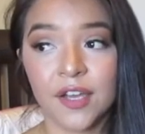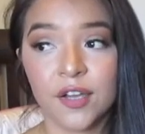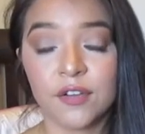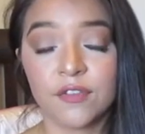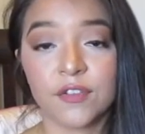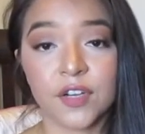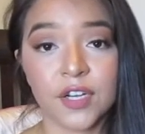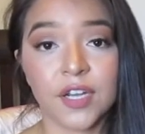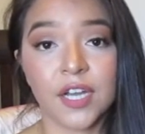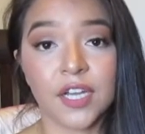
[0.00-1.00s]

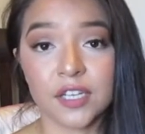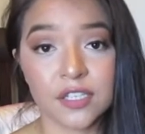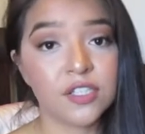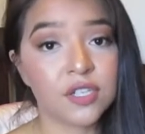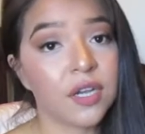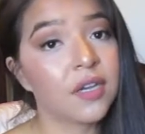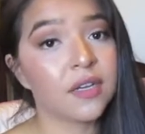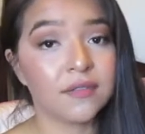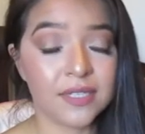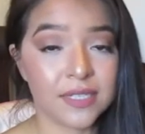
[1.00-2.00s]
for a good chunk
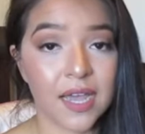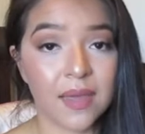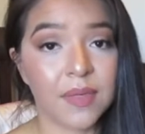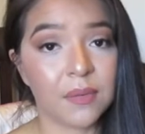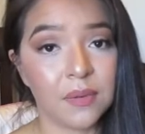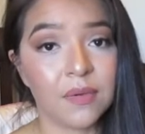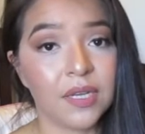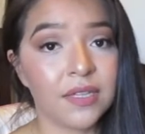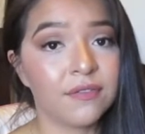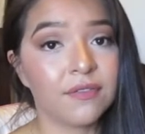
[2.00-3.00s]
of the time that we were
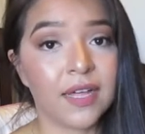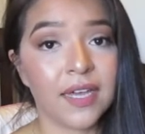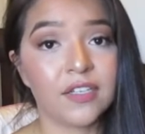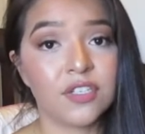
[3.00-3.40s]
in the flight,